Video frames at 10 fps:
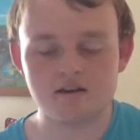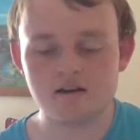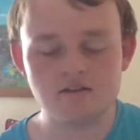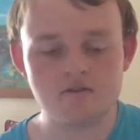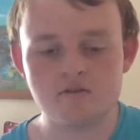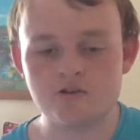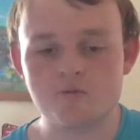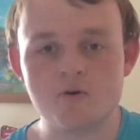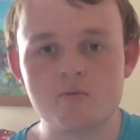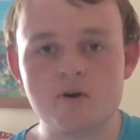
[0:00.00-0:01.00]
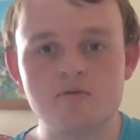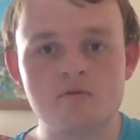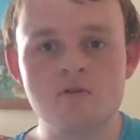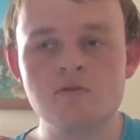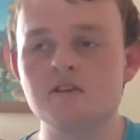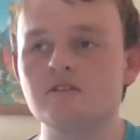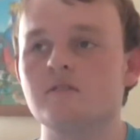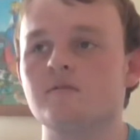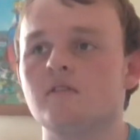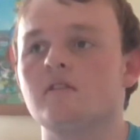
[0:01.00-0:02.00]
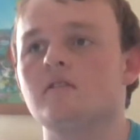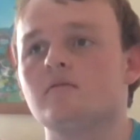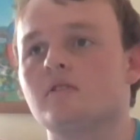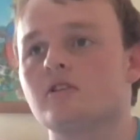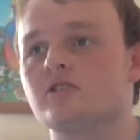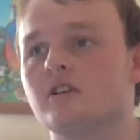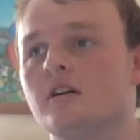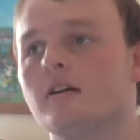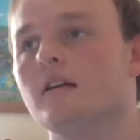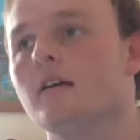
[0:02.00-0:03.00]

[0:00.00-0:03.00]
I don't know what went wrong this year for Russia.